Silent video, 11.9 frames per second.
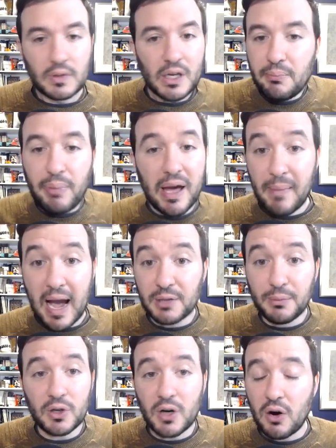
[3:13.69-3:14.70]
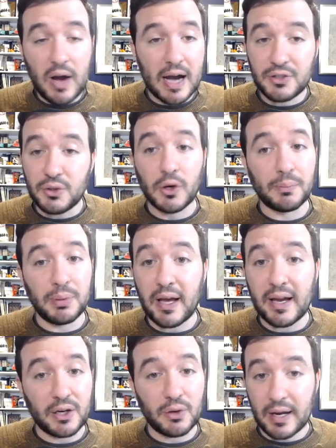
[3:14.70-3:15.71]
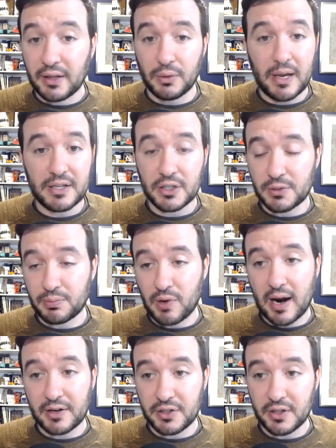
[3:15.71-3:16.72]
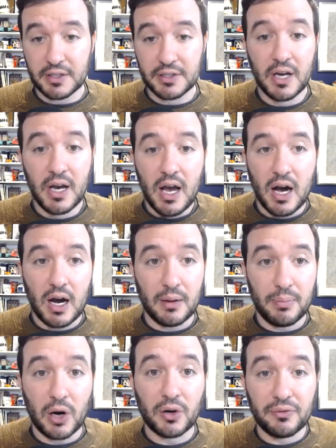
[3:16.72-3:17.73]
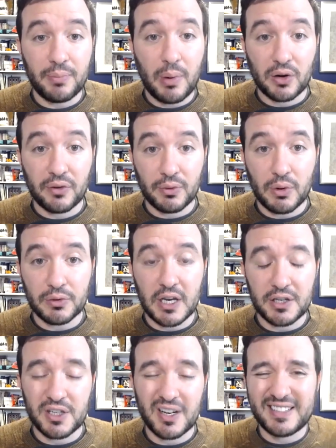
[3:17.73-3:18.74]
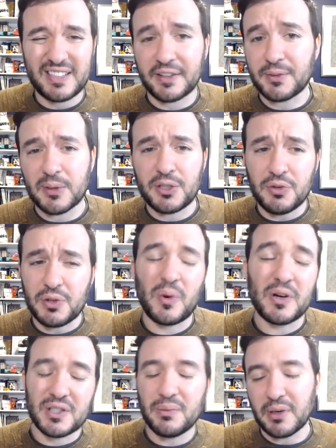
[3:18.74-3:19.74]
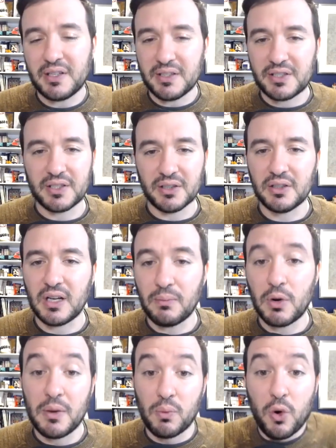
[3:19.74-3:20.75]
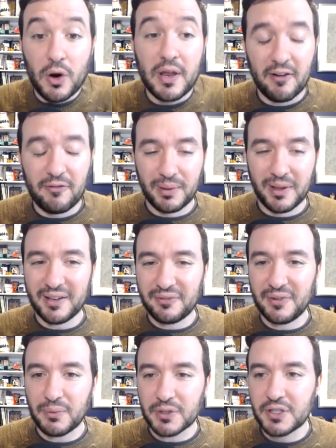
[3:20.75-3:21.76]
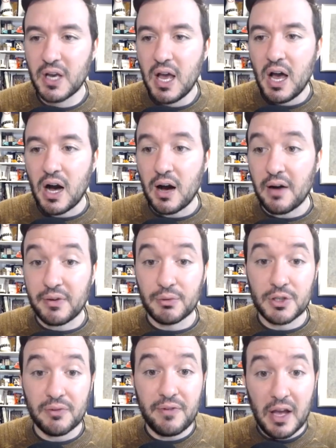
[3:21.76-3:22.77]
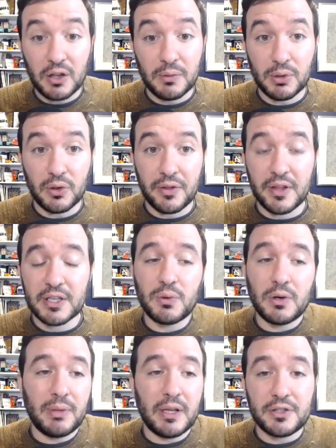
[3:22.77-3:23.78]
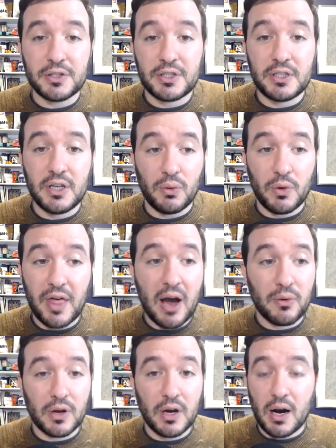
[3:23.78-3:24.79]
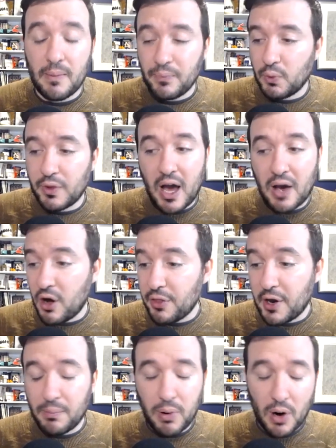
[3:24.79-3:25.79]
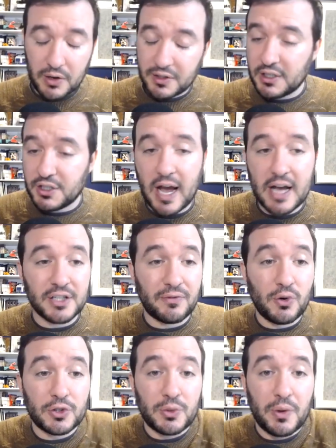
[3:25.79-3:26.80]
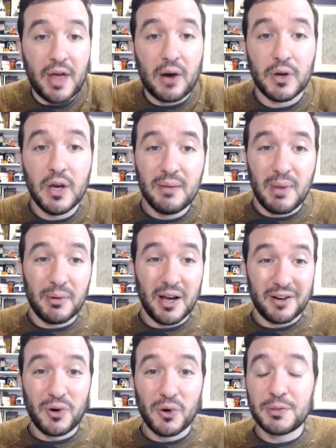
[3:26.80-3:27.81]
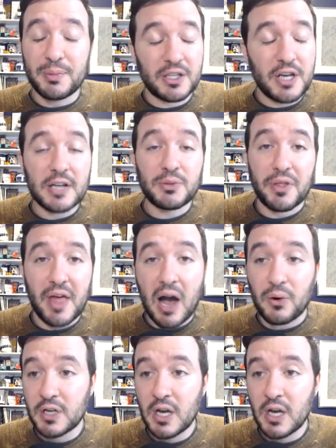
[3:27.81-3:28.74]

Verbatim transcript: Ben McLemore, all guys who were playing on a regular basis prior to this, uh, part of part of the rotation. I guess Dennis Smith Jr. wasn't, but he still um, he would have played if he was uh, if he was available in this one. Blazers, you know, without um, without all their parts, the Jazz, of course, without maybe not of course, but the Jazz without